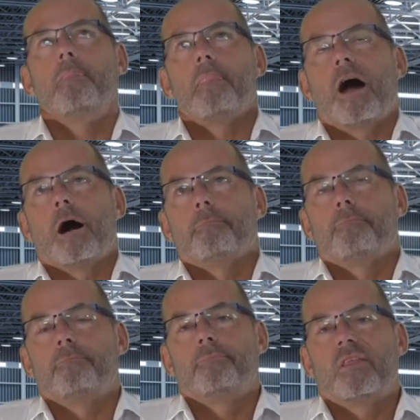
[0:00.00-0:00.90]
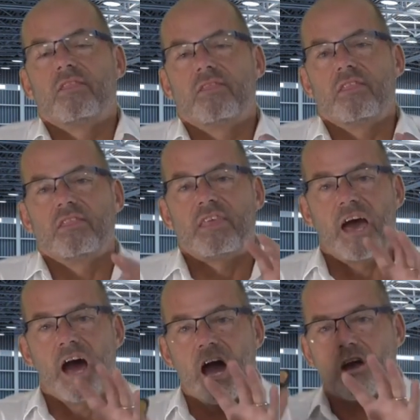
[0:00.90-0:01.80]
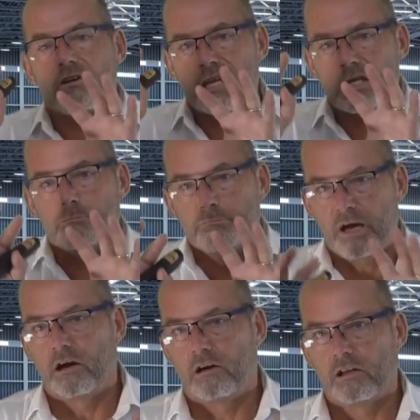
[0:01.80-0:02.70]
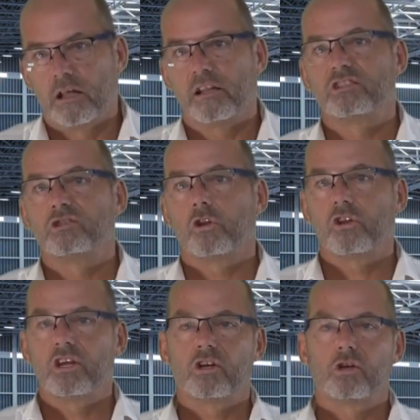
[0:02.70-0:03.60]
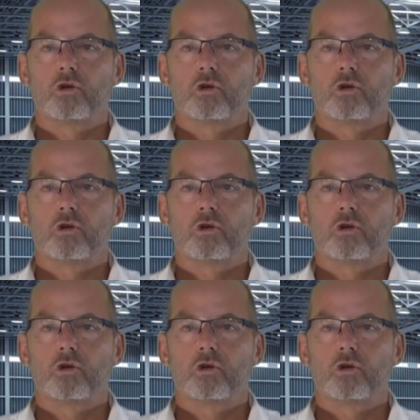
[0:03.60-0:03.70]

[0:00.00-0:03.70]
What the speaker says: they are in parallel. It's not that you're going to